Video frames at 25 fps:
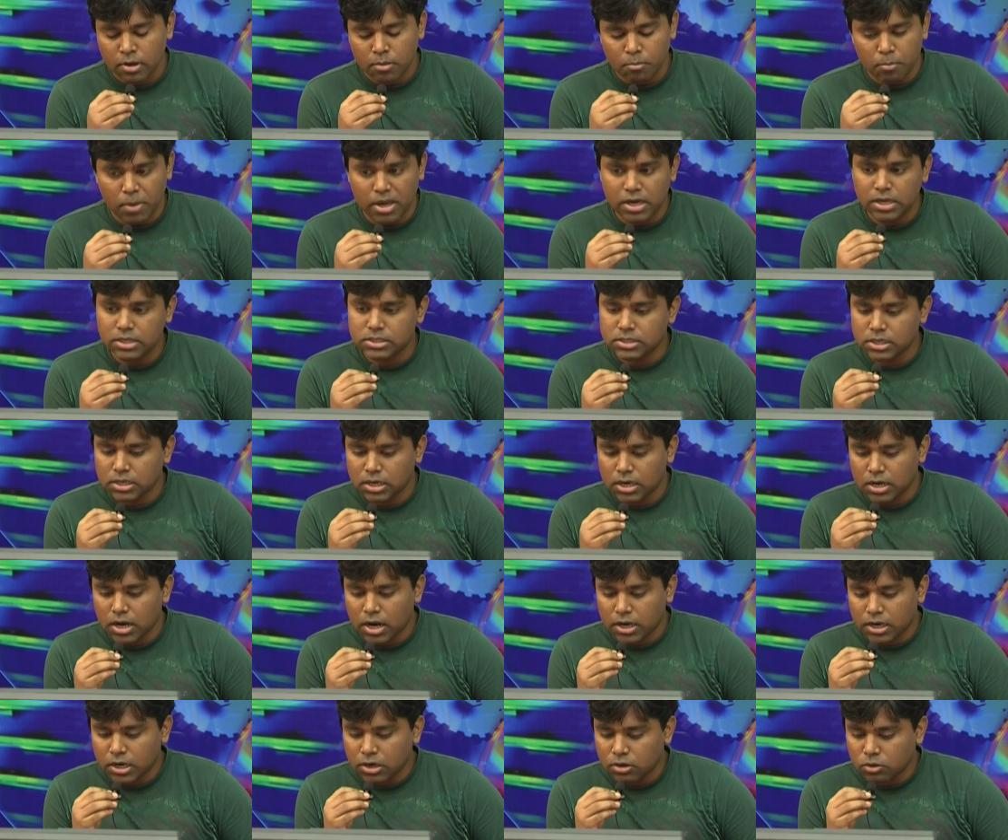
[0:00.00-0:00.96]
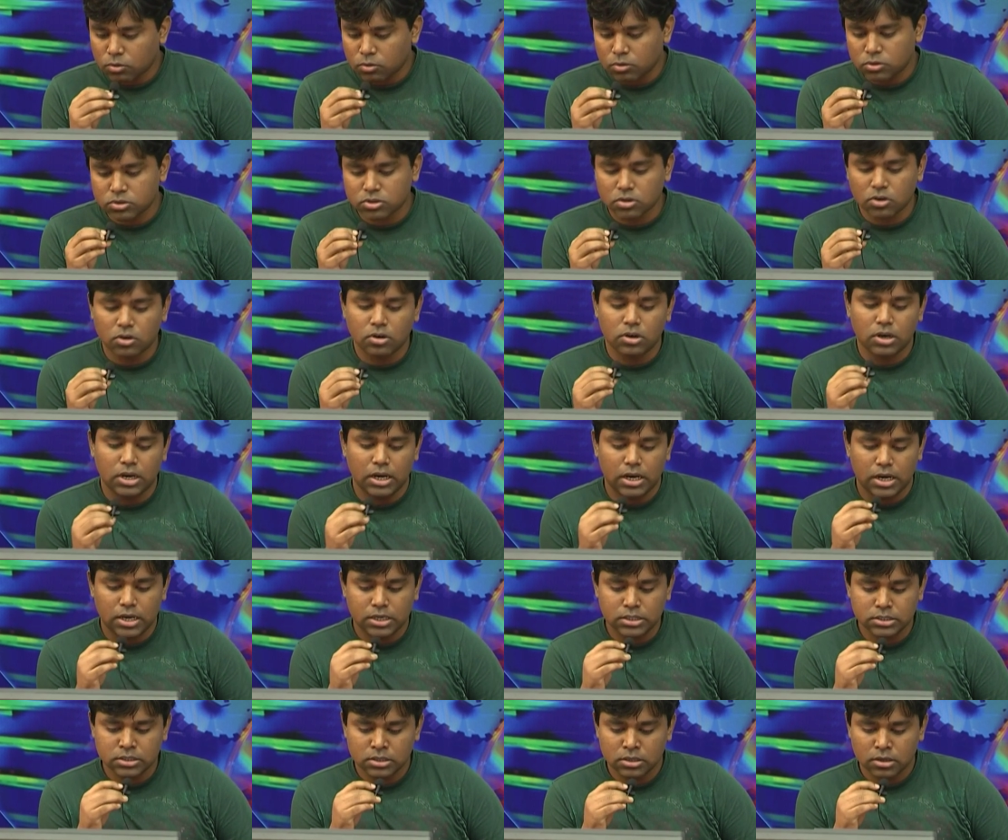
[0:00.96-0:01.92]
many CD writing tools on
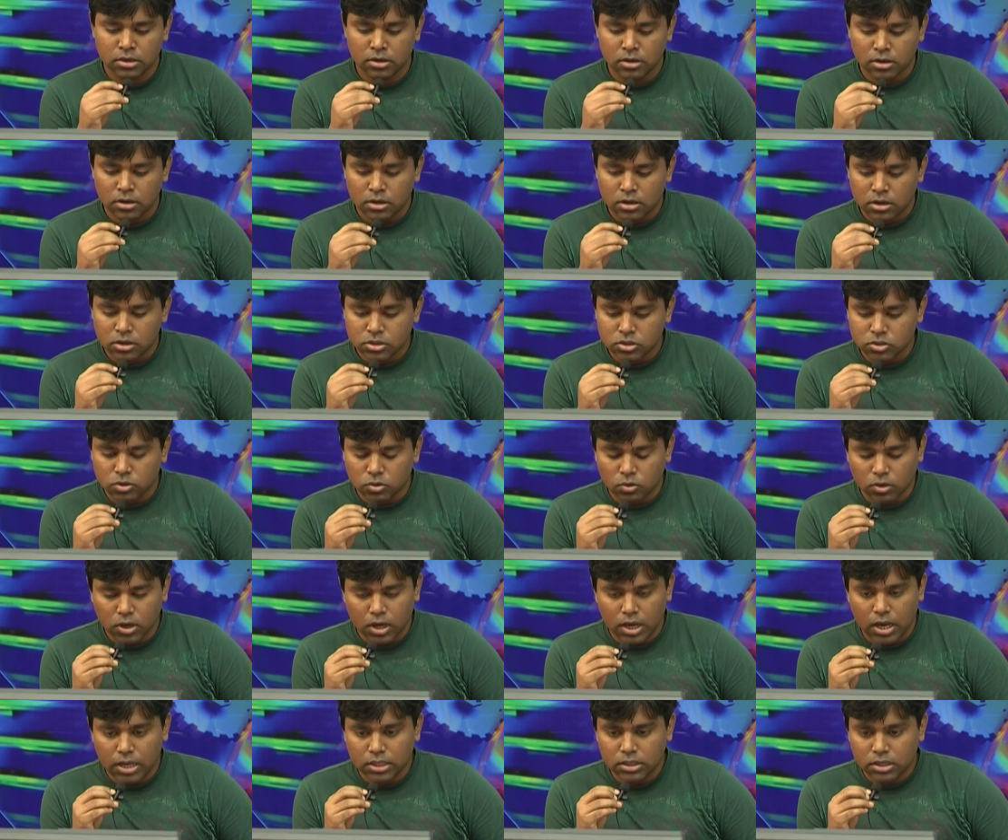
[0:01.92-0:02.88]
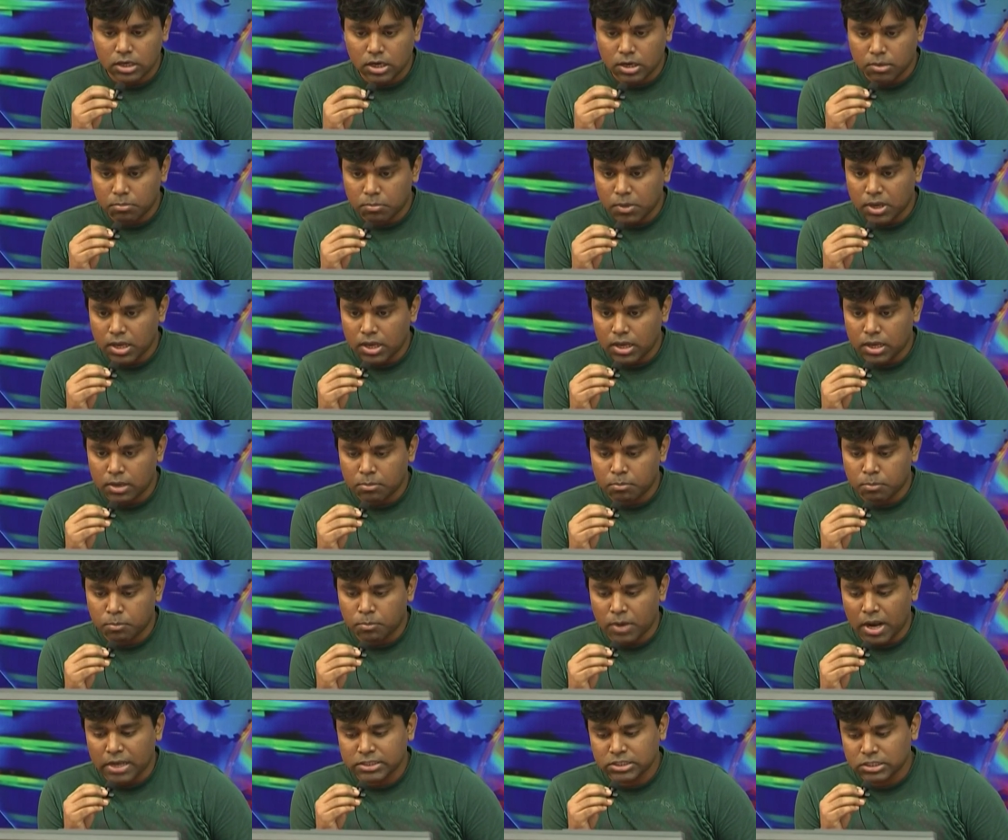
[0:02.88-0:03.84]
Linux so K3B
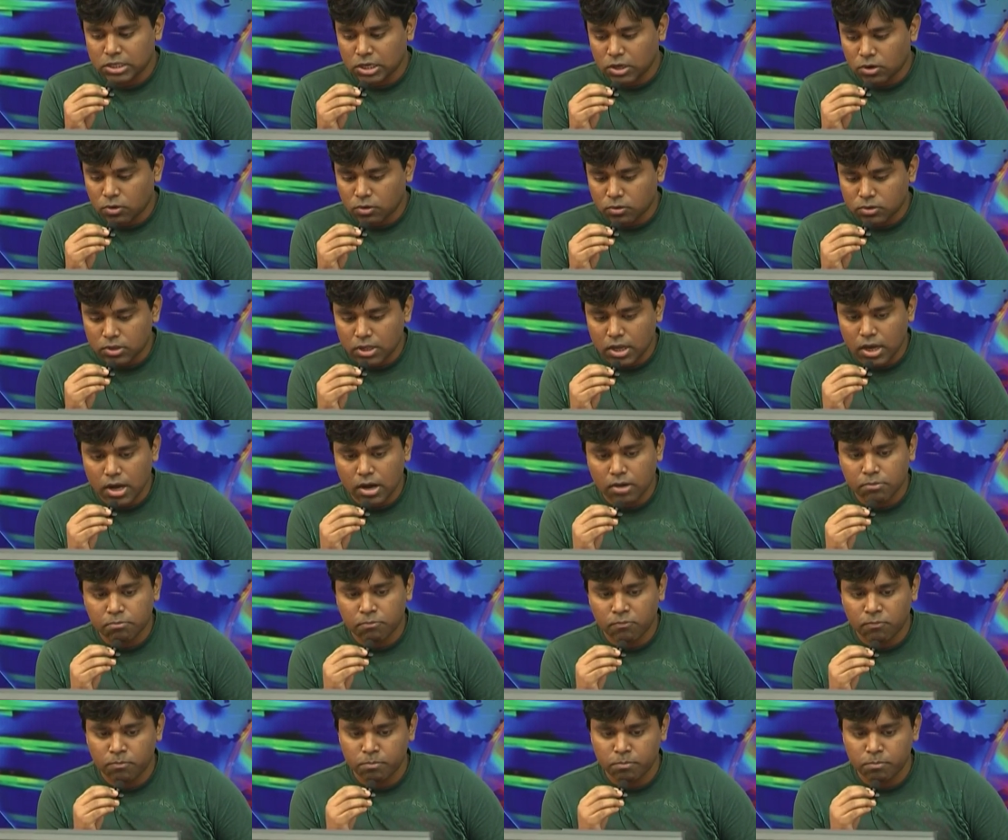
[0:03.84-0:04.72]
Brasero they are